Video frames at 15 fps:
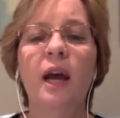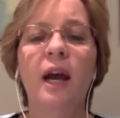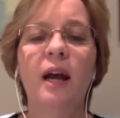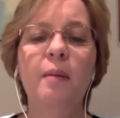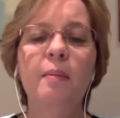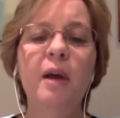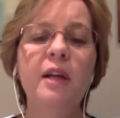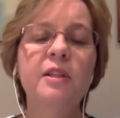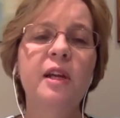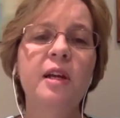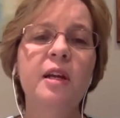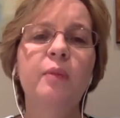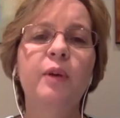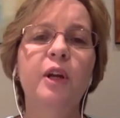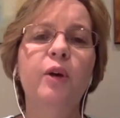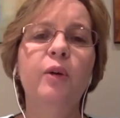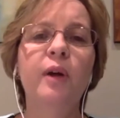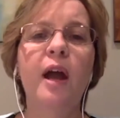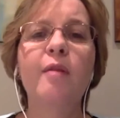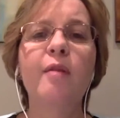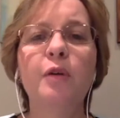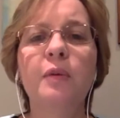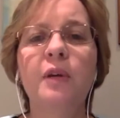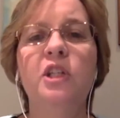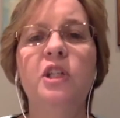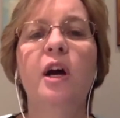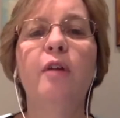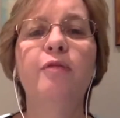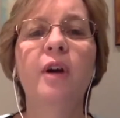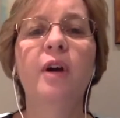And I'm not saying that we don't ever reach
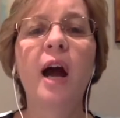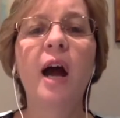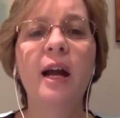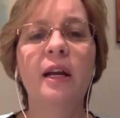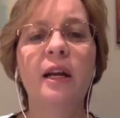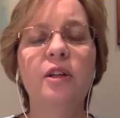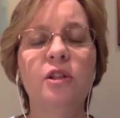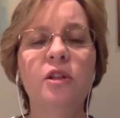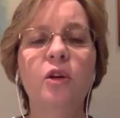out for guidance.